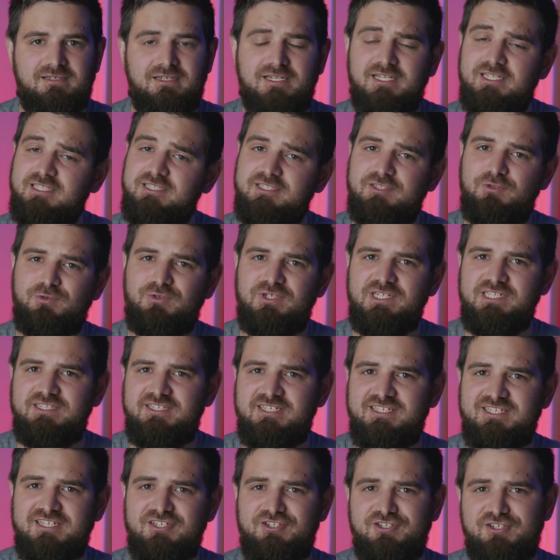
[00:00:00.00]
and quite
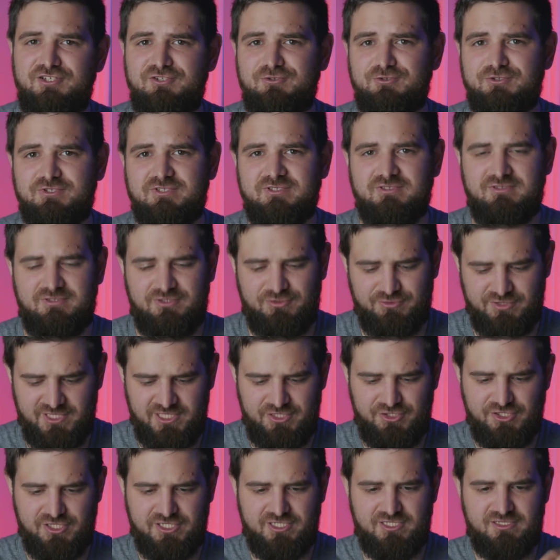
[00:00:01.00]
easy to use. You
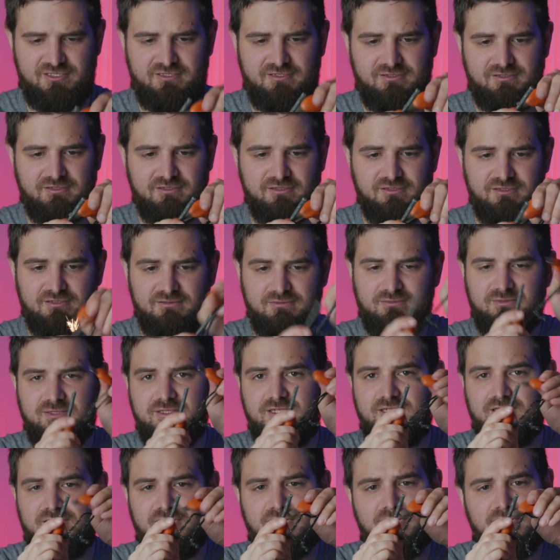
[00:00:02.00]
need just a
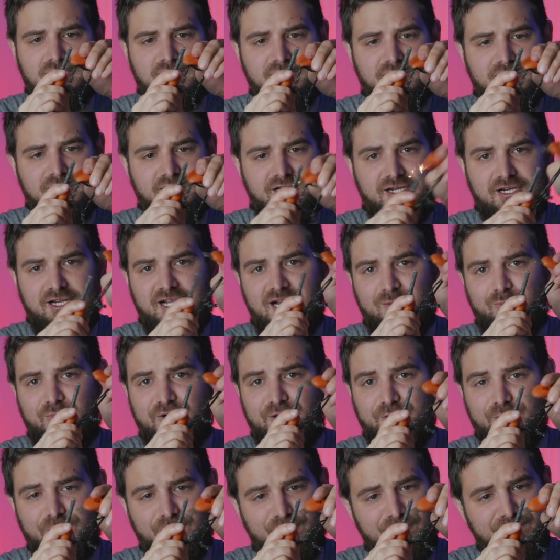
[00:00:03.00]

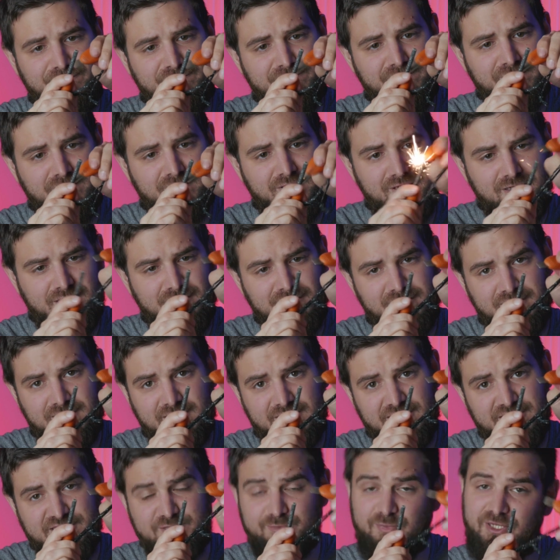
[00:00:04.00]
couple of
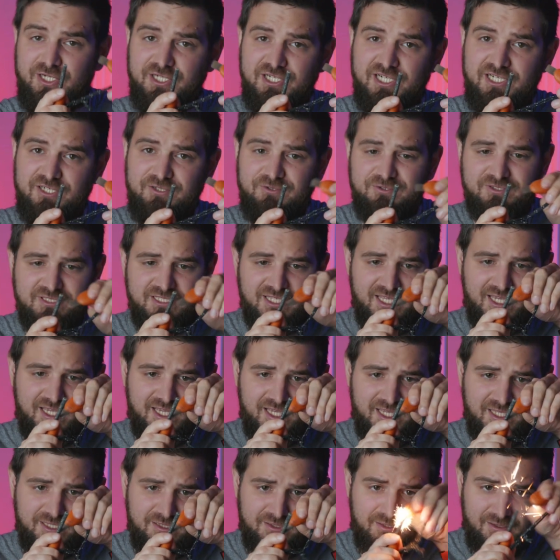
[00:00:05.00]
sparkles
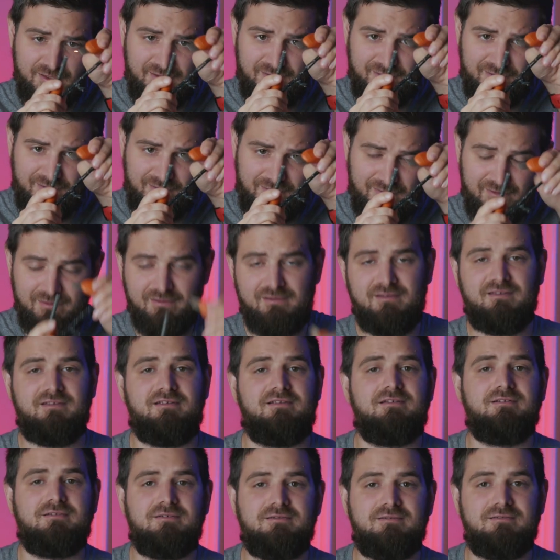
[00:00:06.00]
and
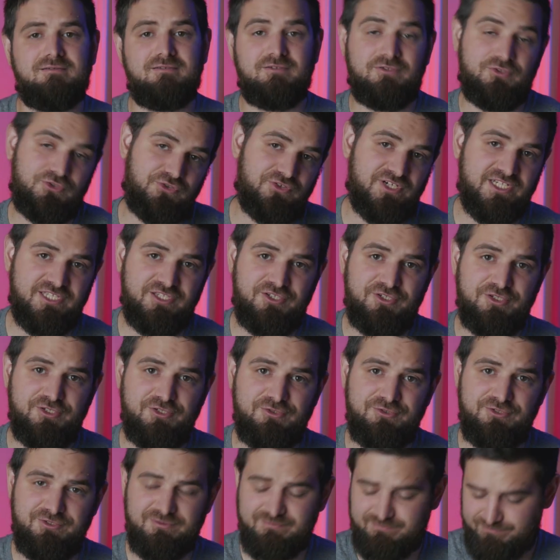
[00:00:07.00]
ready to
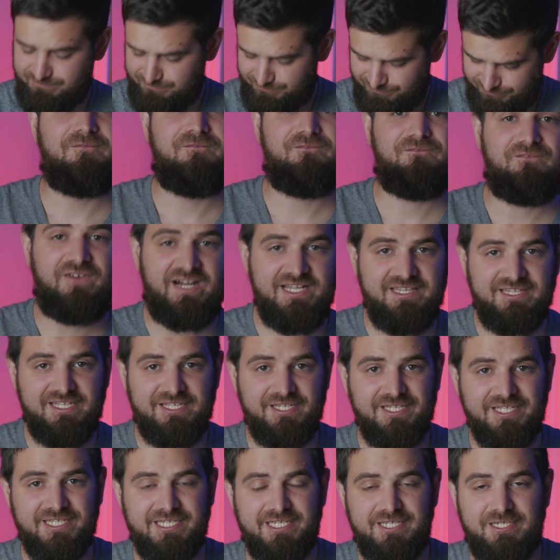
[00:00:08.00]
use.
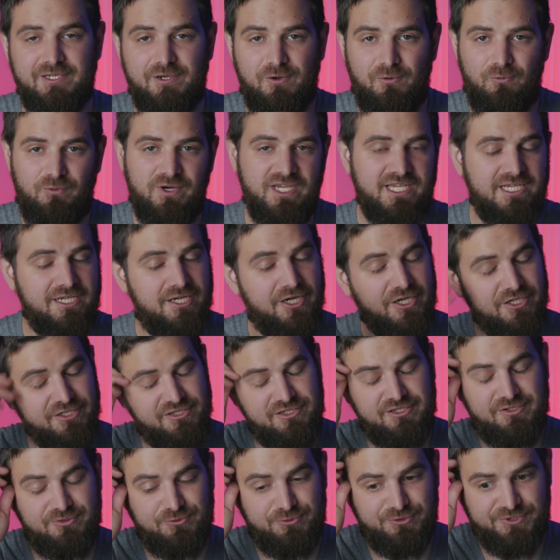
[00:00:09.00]
Finally, we
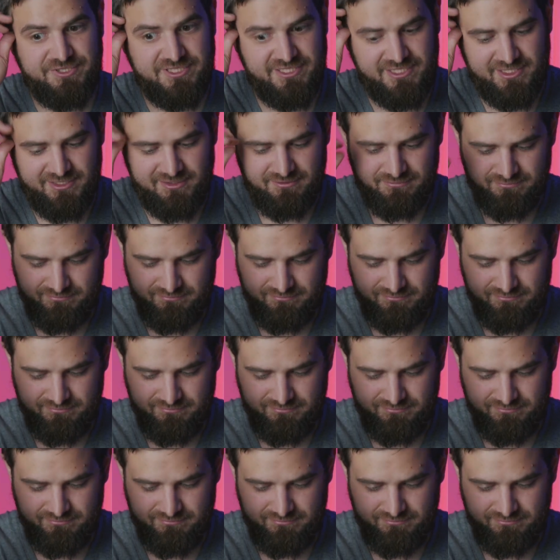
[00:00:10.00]
got to the